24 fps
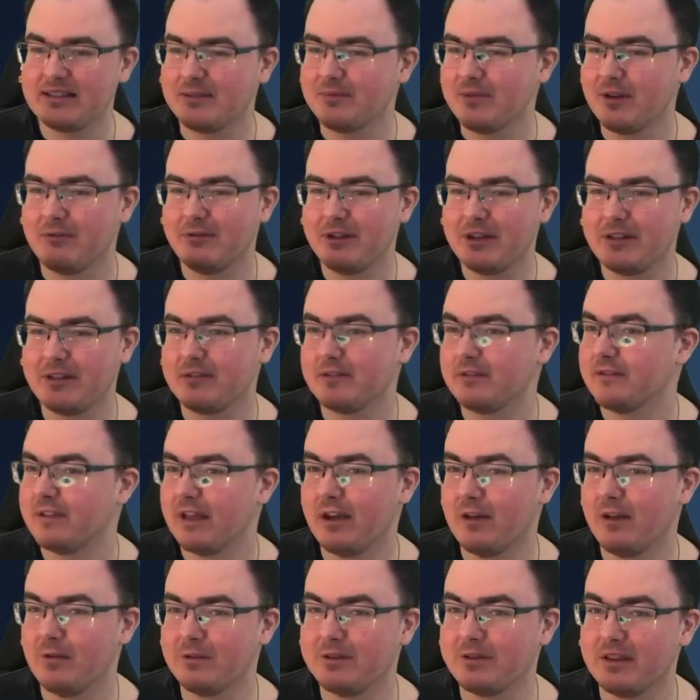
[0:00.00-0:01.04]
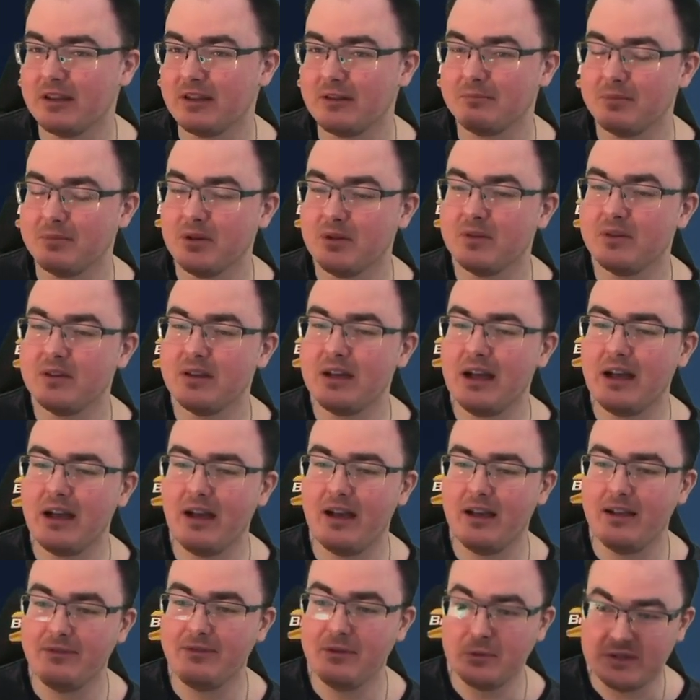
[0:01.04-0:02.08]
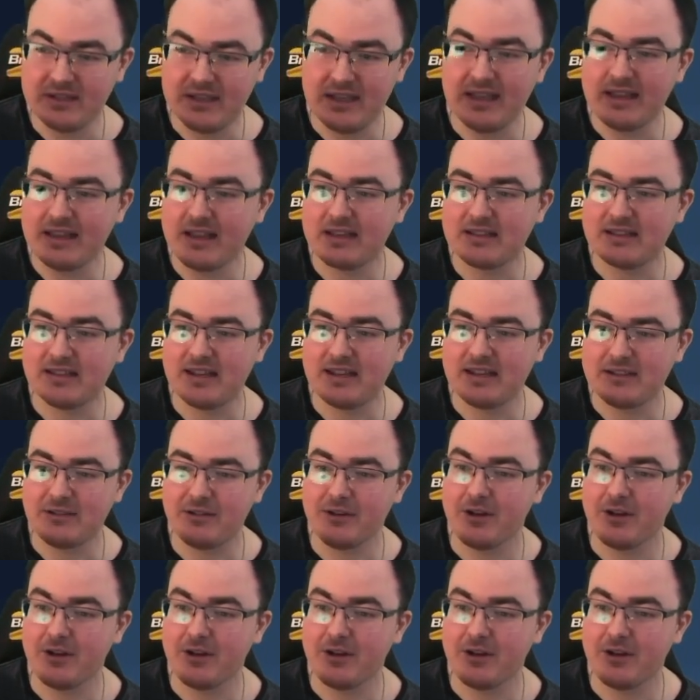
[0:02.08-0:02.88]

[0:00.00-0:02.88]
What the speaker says: I'm not reading through that whole thing, but if you were to get that Zeta,